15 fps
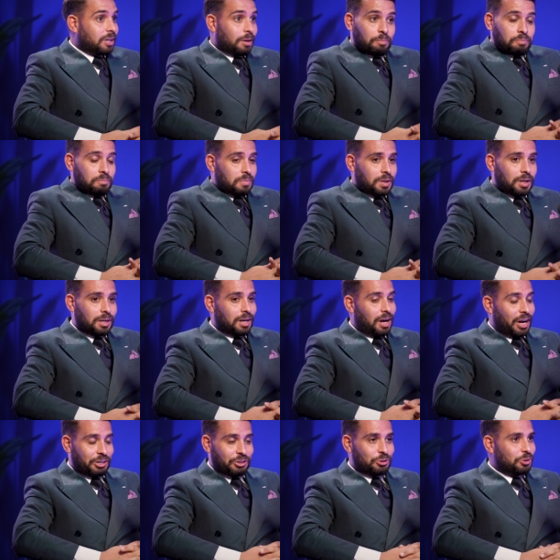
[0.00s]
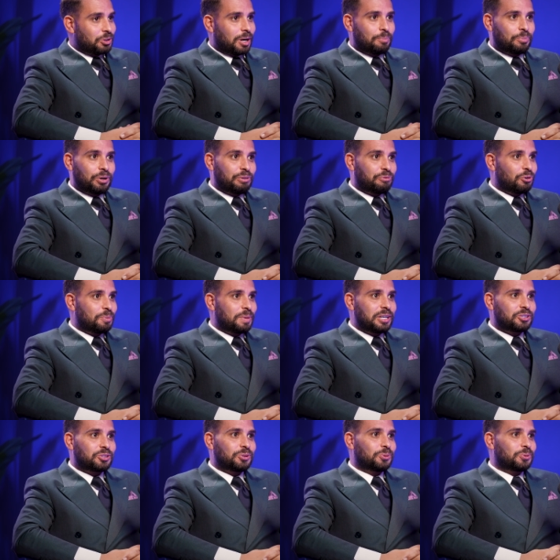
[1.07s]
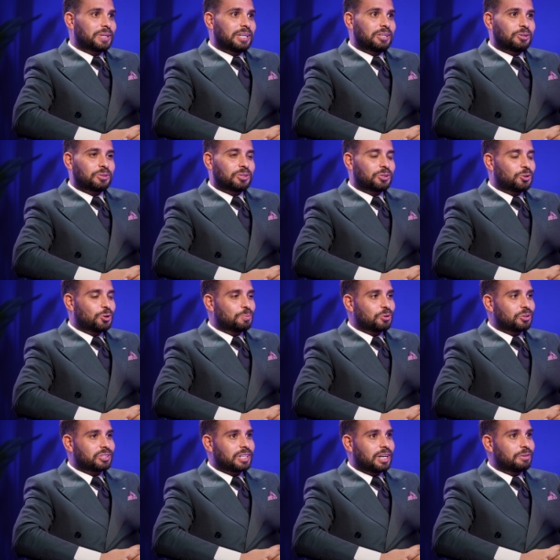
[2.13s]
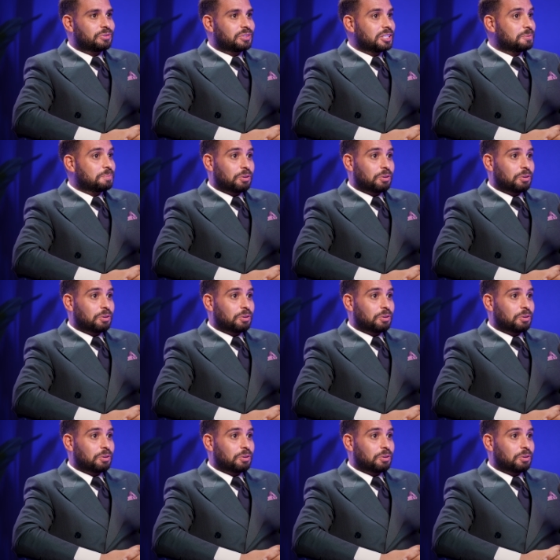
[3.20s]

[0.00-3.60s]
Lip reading: I can do company formation all day long and corporate services,